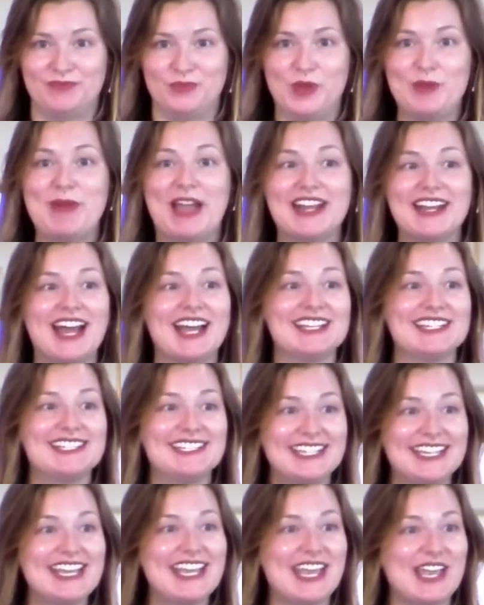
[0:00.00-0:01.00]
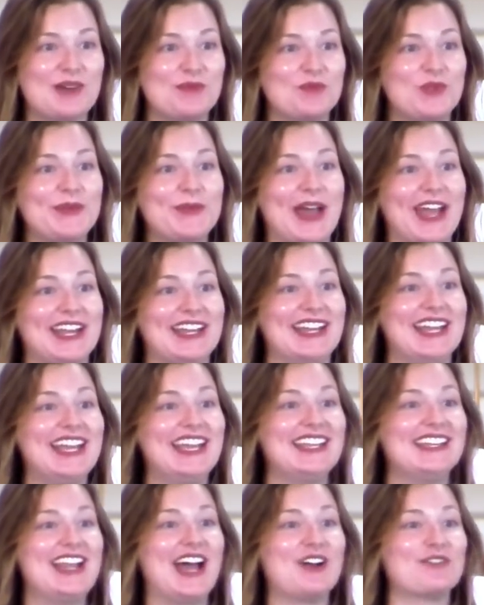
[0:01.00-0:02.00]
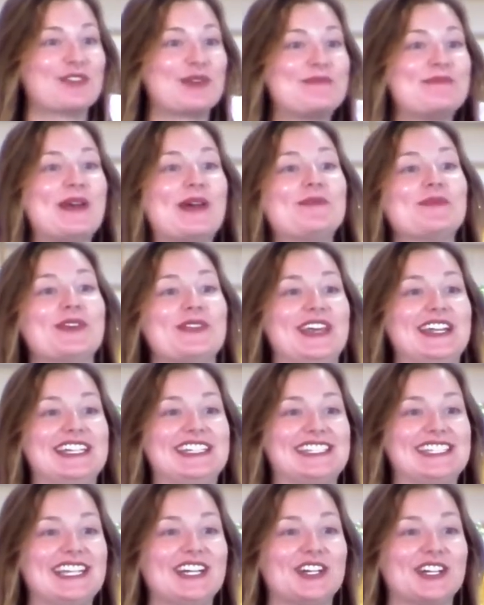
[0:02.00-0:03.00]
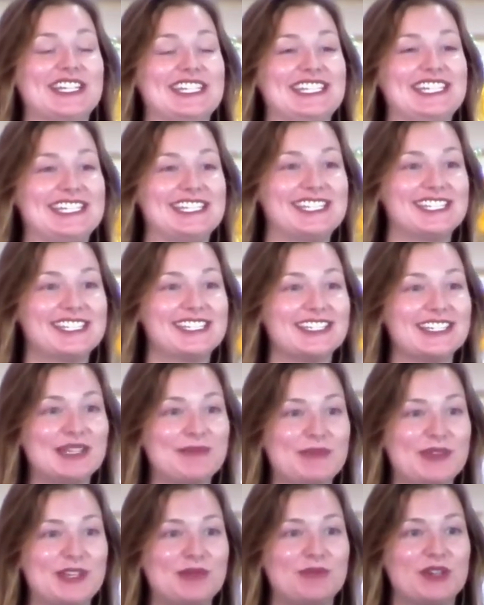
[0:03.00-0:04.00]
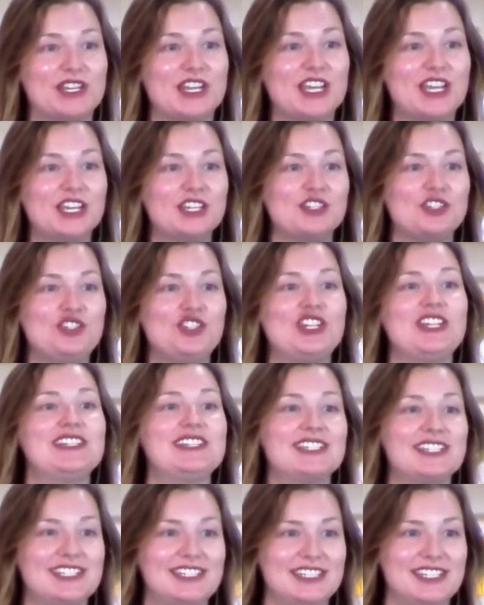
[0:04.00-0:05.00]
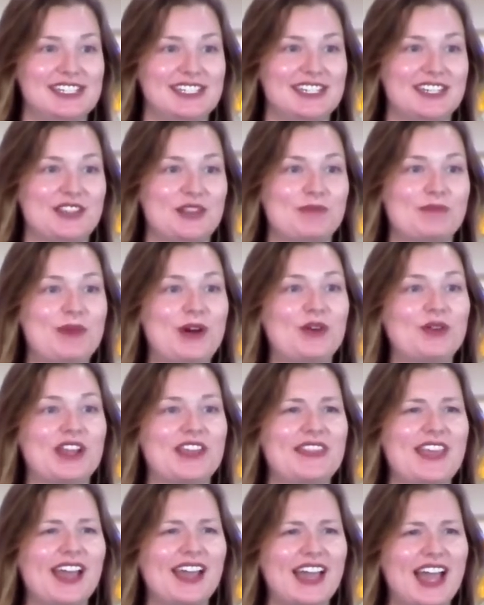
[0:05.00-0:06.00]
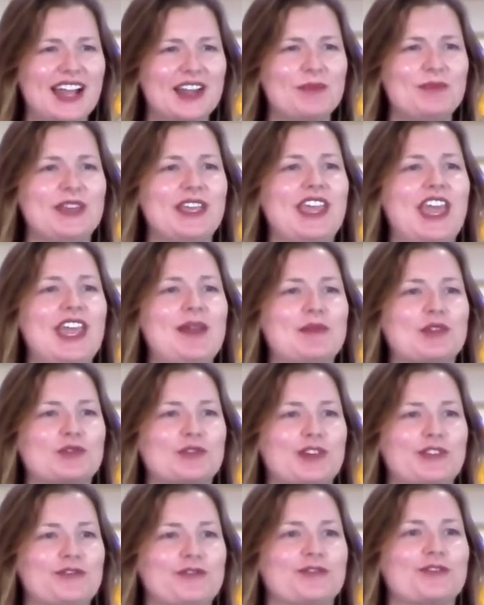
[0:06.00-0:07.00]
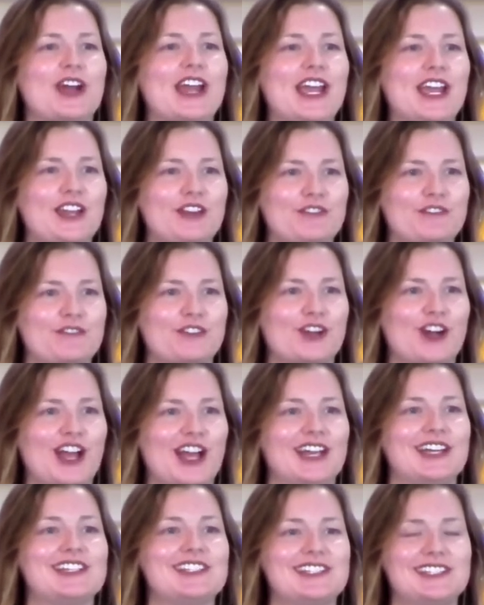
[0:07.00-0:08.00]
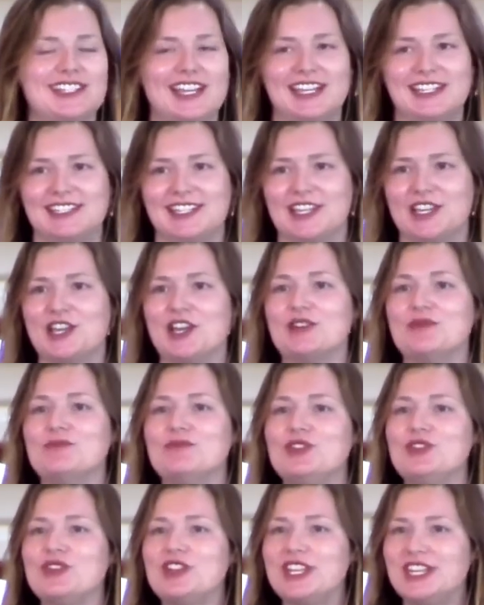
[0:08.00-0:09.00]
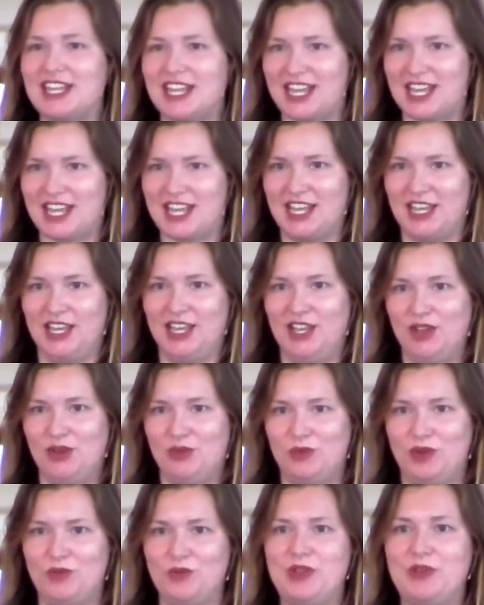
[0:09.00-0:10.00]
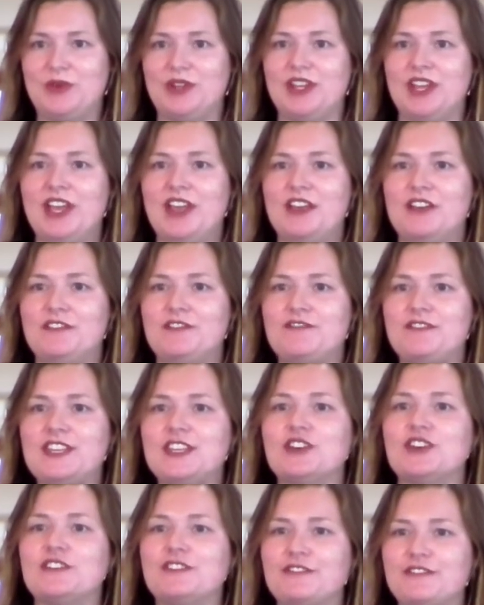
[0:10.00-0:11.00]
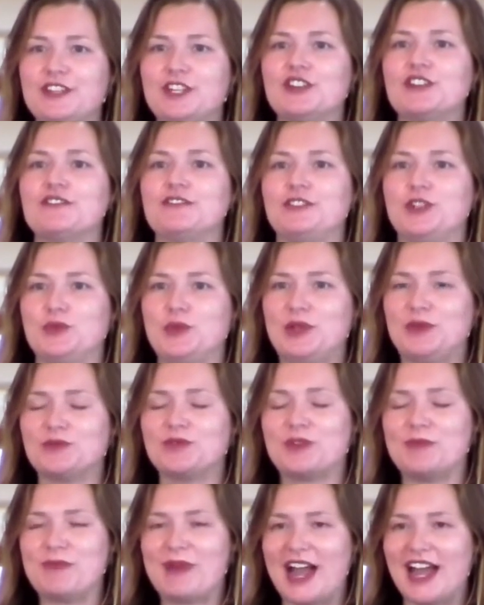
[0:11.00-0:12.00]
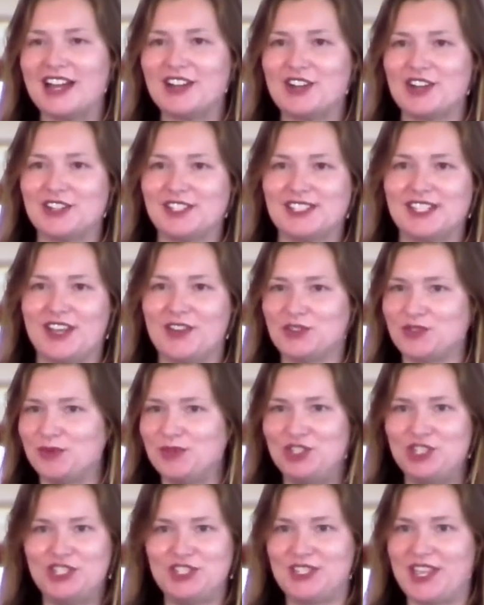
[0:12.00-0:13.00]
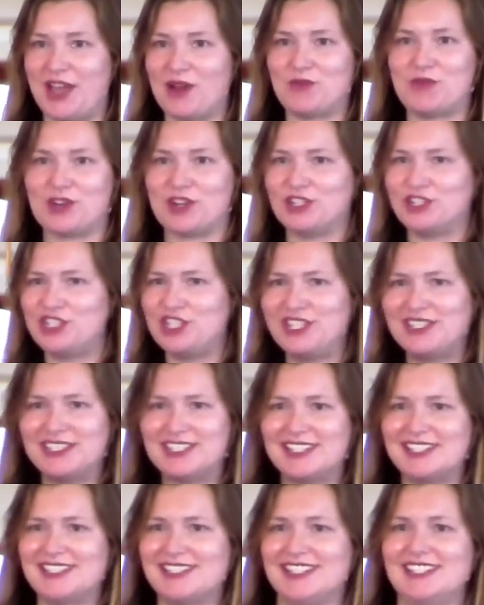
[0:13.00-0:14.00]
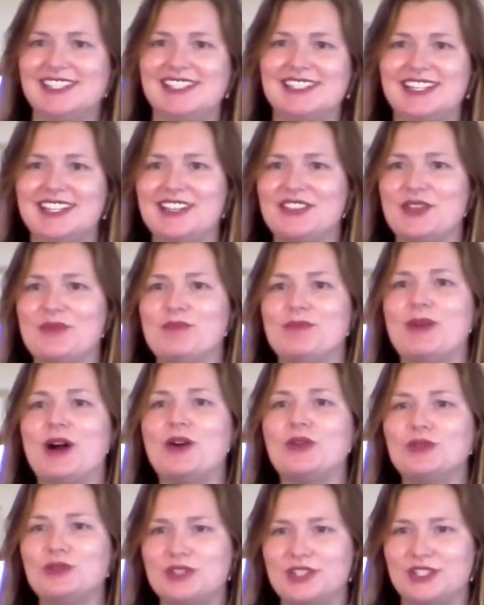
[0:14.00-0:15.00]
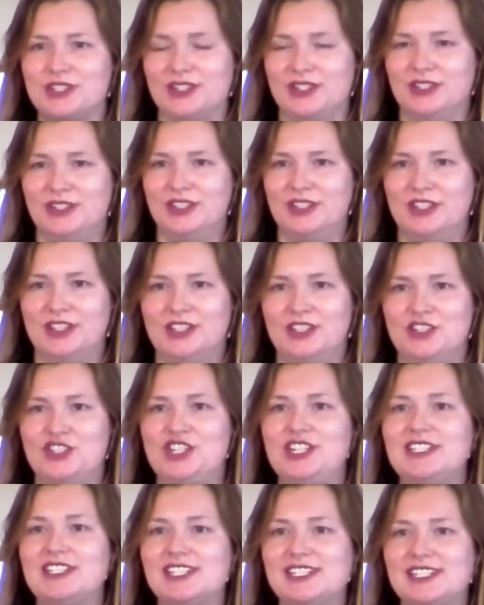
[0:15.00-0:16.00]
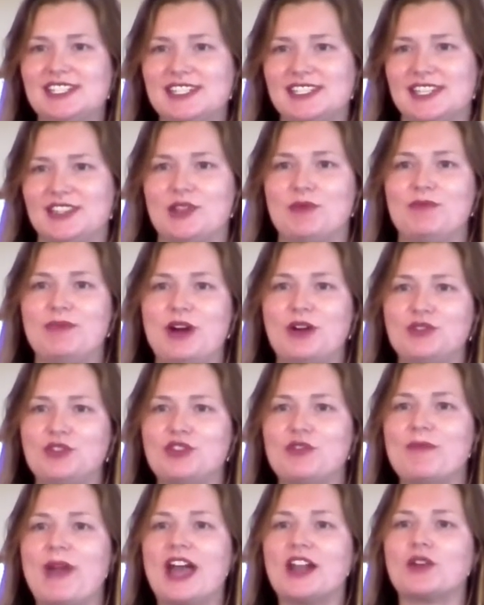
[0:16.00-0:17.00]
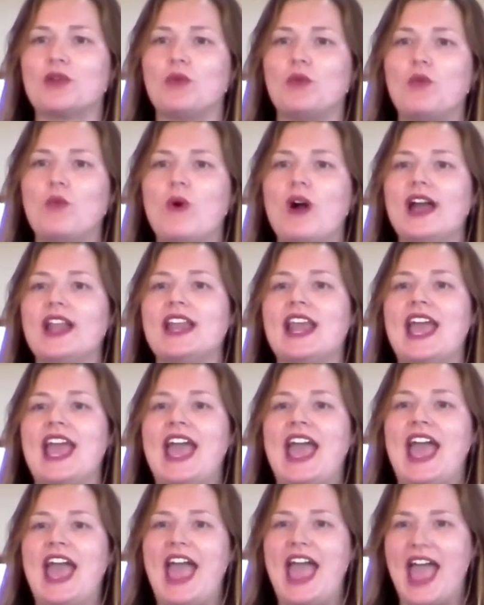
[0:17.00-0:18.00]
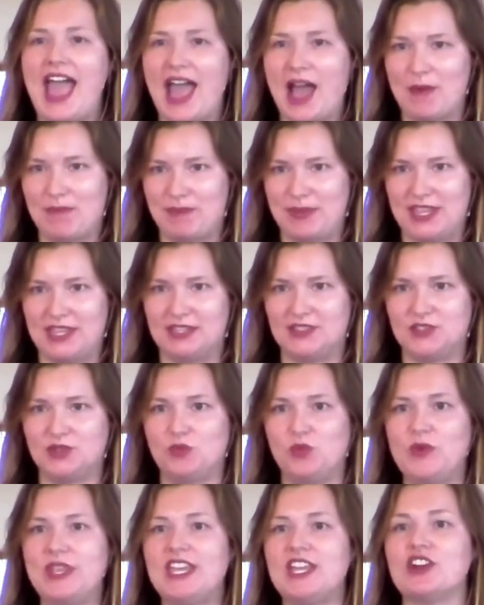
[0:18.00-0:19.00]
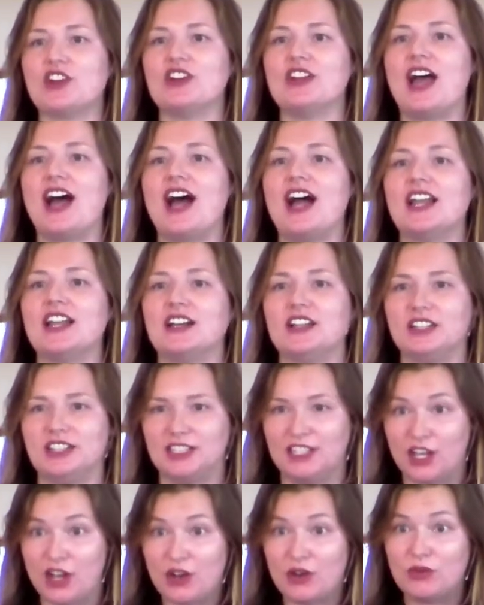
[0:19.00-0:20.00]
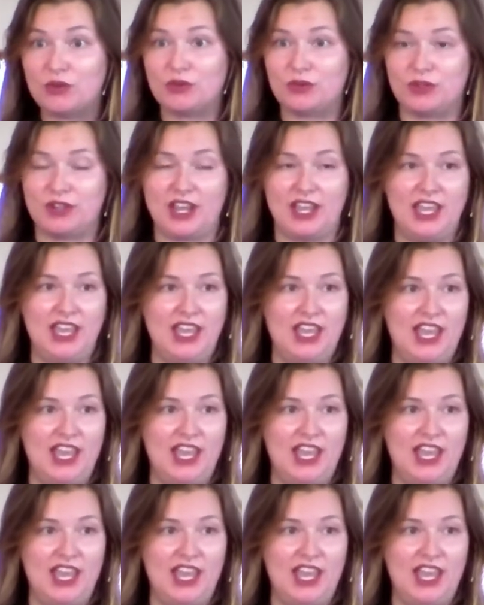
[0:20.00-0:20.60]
We might not see him. We might not remember that he's there because he's sleeping, but Jesus is in the boat. And that kind of became a refrain for us as a community. When we would feel fearful, we would remind ourselves with just that word Jesus is in the boat. Jesus is in the boat. No matter what happens, we are not alone.